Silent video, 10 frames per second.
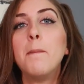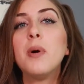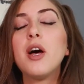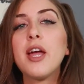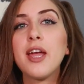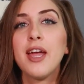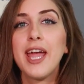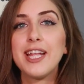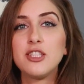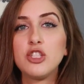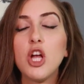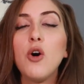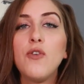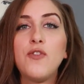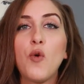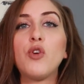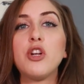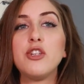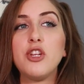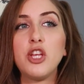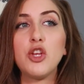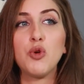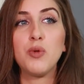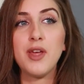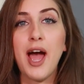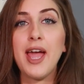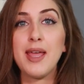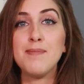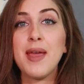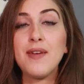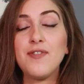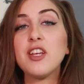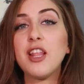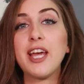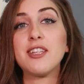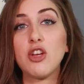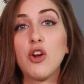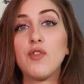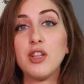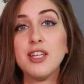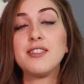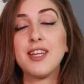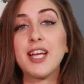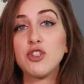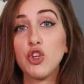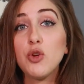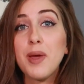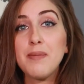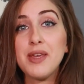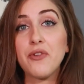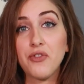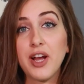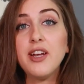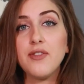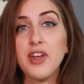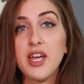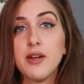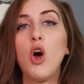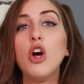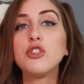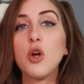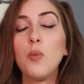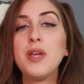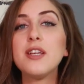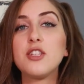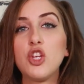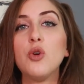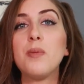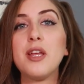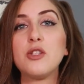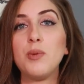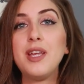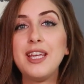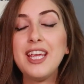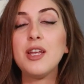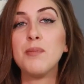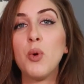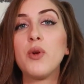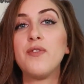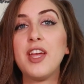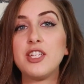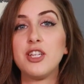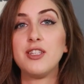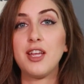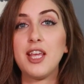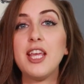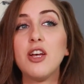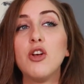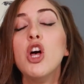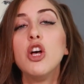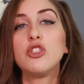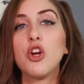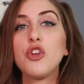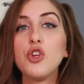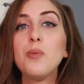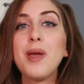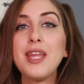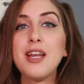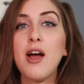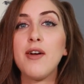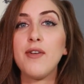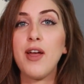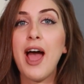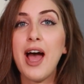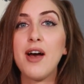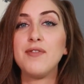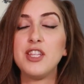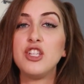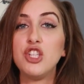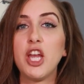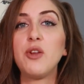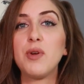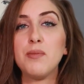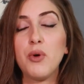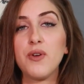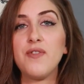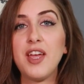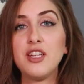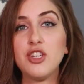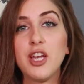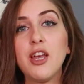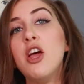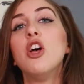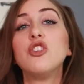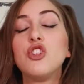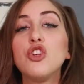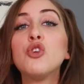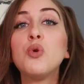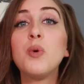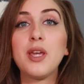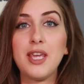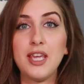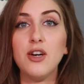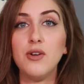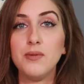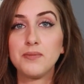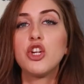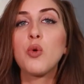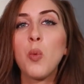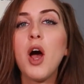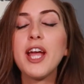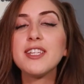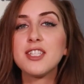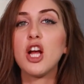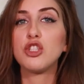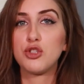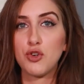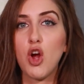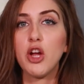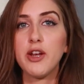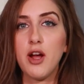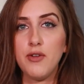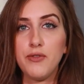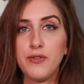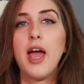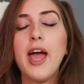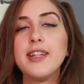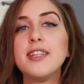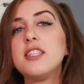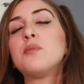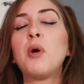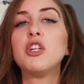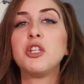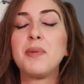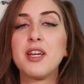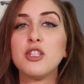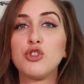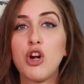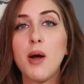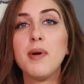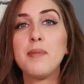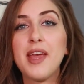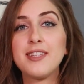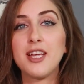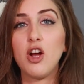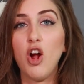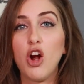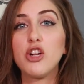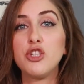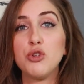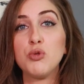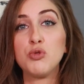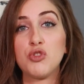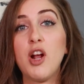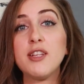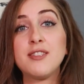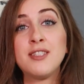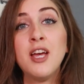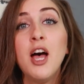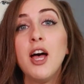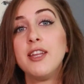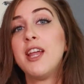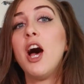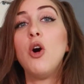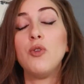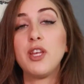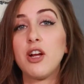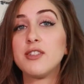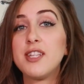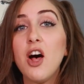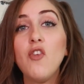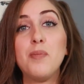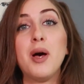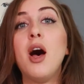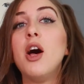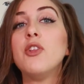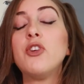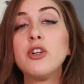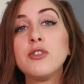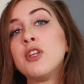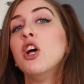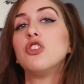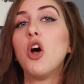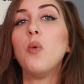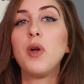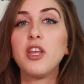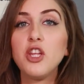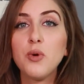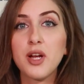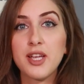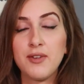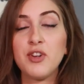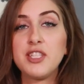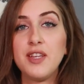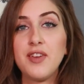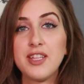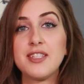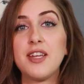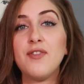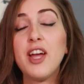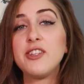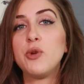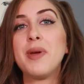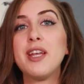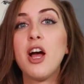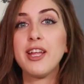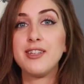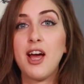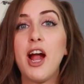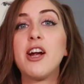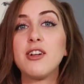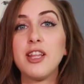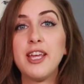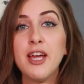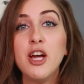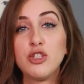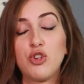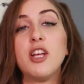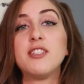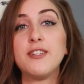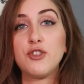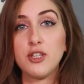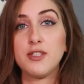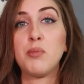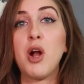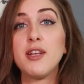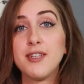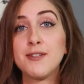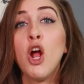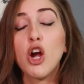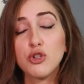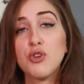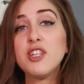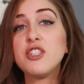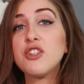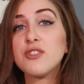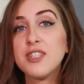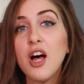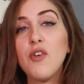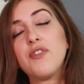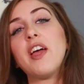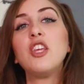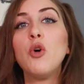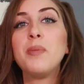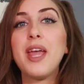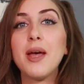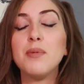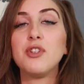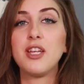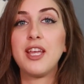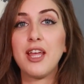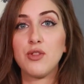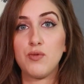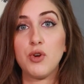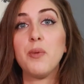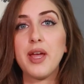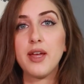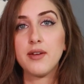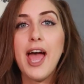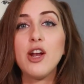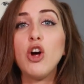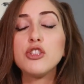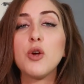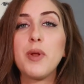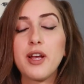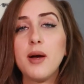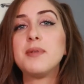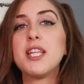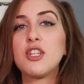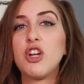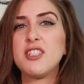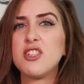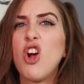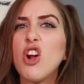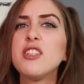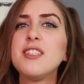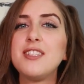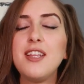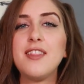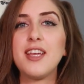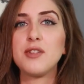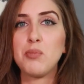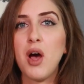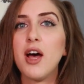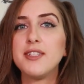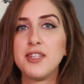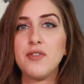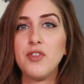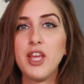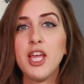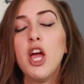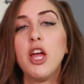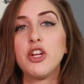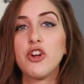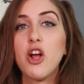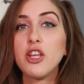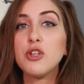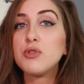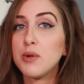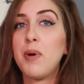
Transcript: but it's so foreign to you that it may feel like it's unrealistic. So you may be afraid of it. Also, we as humans, we need motivation to heal. So you may not have the genuine motivation to heal. Your why is not strong enough. And this is partially because trauma makes it hard to trust not only ourselves but others. So when you are receiving this advice, you may not entirely trust it, trust the process, or trust yourself that you'll be able to get through it. And also when it comes to that trust, it's hard to see things positively. You're not used to